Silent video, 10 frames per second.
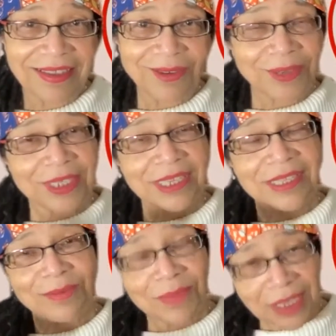was in
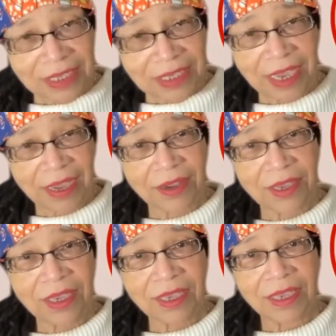the
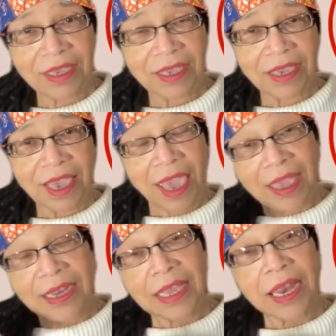military
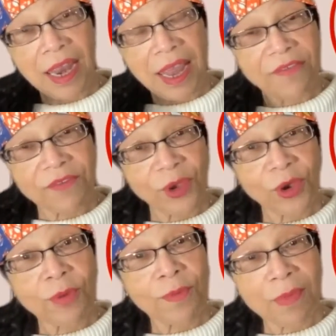and he left
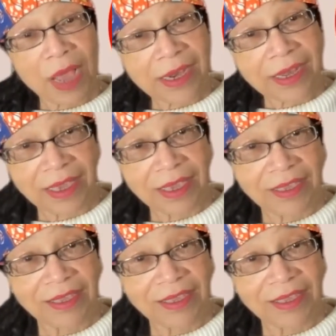her money